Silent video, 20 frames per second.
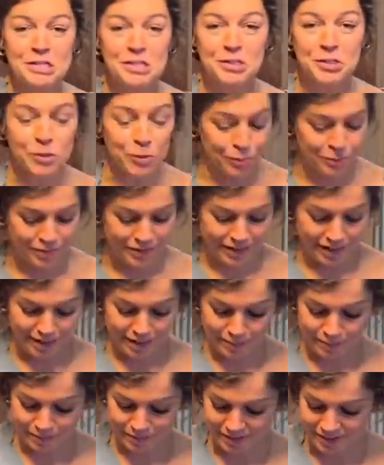scoop
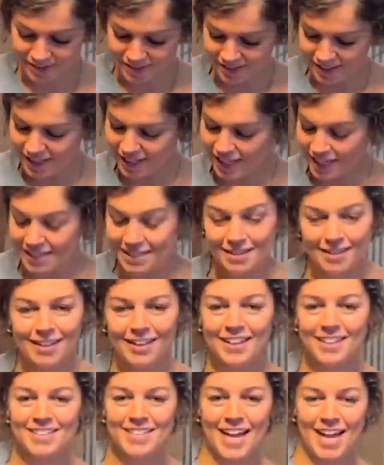them into the
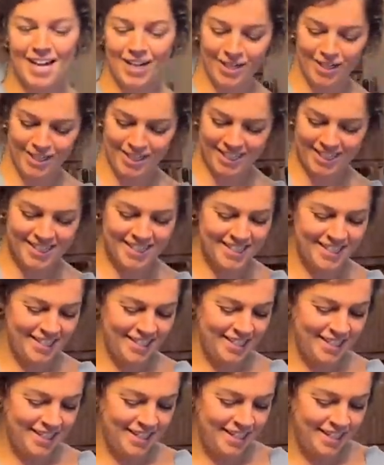containers.
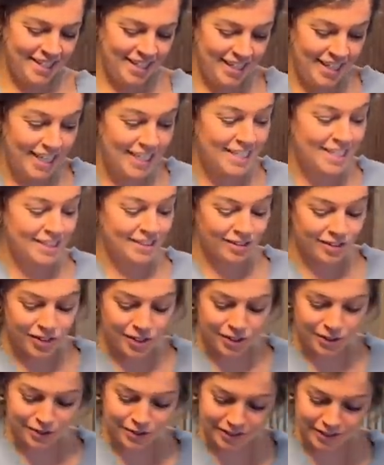It's
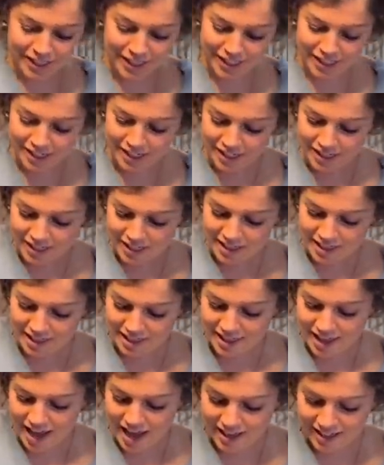literally
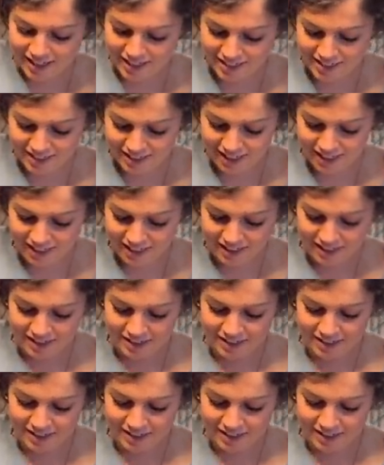that easy.